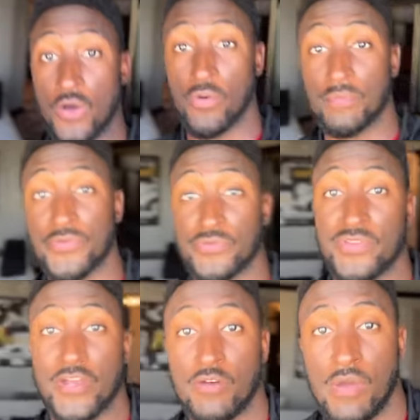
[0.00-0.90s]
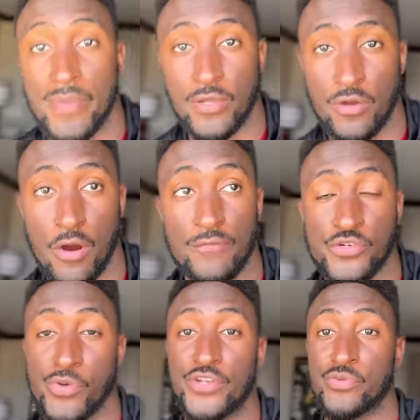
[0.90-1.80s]
Well, this was not on my bingo card for
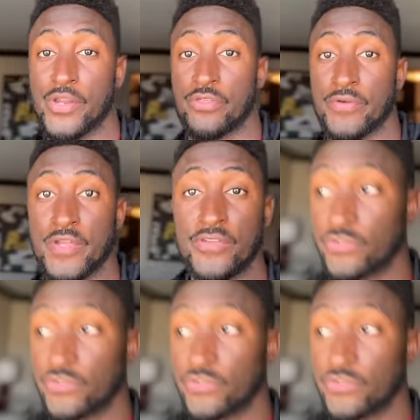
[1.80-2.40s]
2023.